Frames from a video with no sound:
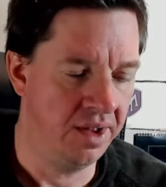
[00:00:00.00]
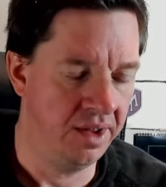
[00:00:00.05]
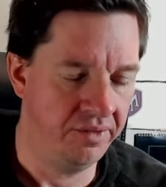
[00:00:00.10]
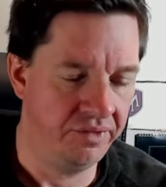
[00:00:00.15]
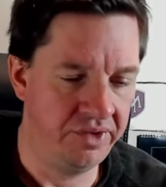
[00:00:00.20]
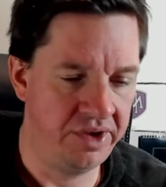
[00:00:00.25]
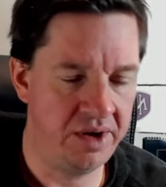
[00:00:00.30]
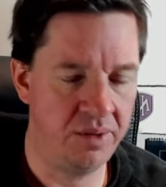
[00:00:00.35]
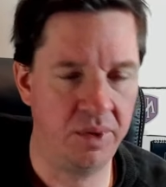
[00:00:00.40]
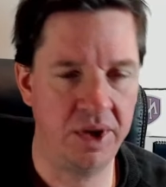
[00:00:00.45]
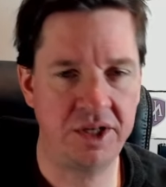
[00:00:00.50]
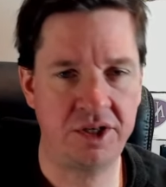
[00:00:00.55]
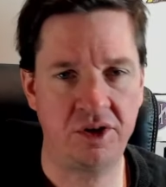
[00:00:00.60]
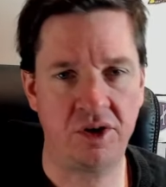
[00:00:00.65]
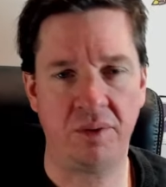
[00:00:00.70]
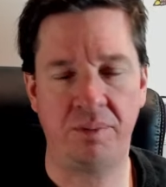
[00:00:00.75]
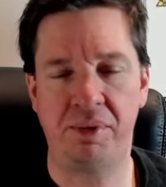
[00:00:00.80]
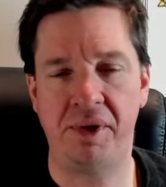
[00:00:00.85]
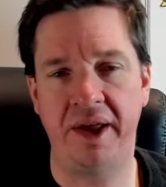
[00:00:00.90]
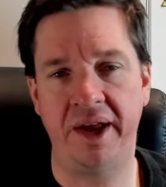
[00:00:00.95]
The original
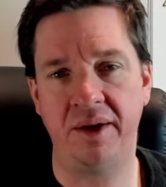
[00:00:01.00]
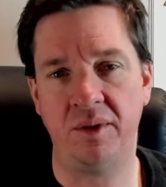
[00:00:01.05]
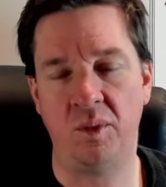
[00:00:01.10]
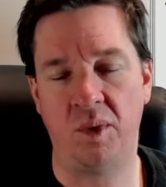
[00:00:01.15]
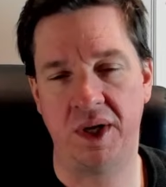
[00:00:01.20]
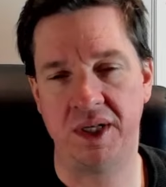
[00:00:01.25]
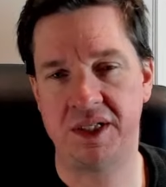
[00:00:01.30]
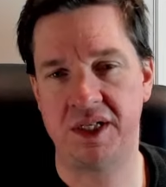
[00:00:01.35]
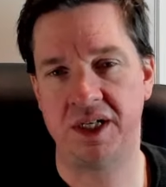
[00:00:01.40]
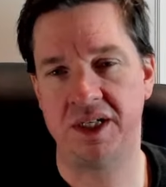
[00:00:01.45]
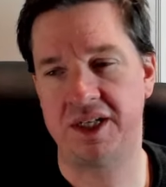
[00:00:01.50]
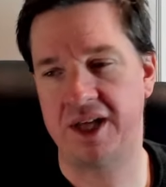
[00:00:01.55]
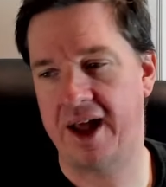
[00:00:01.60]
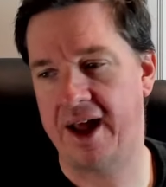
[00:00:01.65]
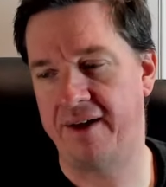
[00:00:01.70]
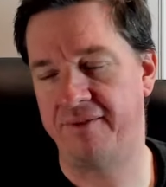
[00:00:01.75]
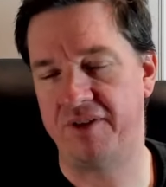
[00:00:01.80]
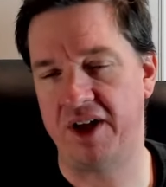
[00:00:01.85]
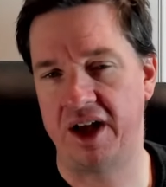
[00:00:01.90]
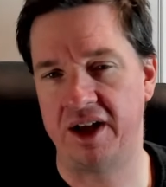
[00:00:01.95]
plan wasn't to
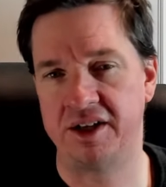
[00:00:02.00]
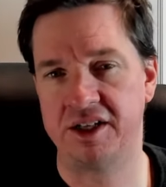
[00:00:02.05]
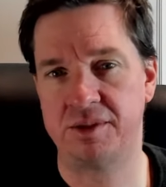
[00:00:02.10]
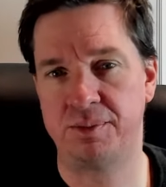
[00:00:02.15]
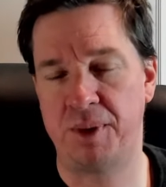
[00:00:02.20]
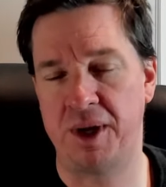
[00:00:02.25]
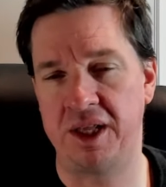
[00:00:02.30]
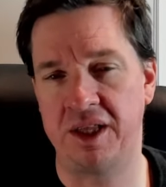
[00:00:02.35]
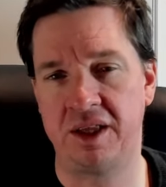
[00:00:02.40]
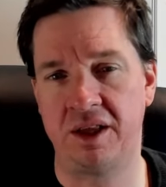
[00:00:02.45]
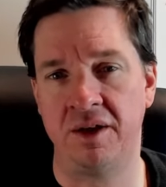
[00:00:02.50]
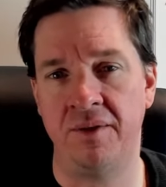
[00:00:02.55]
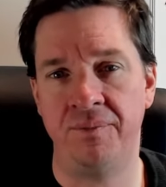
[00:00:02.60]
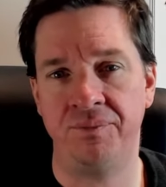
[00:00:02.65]
have Elspeth